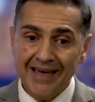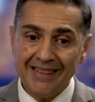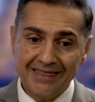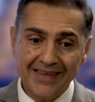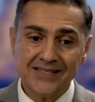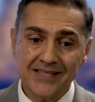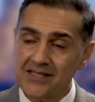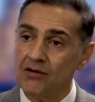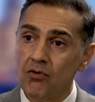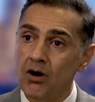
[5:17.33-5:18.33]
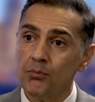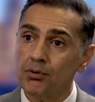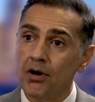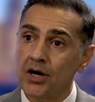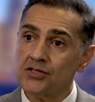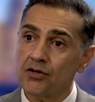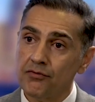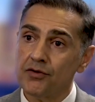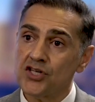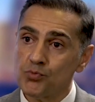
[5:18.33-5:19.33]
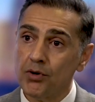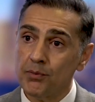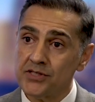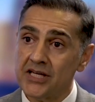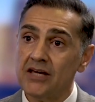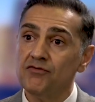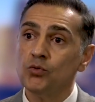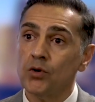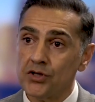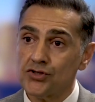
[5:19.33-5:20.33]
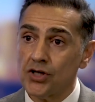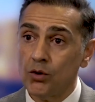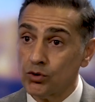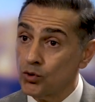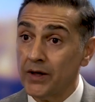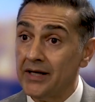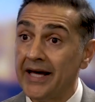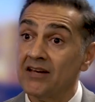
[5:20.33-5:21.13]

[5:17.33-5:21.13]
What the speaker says: this is the right price for this property if you want it sold quickly,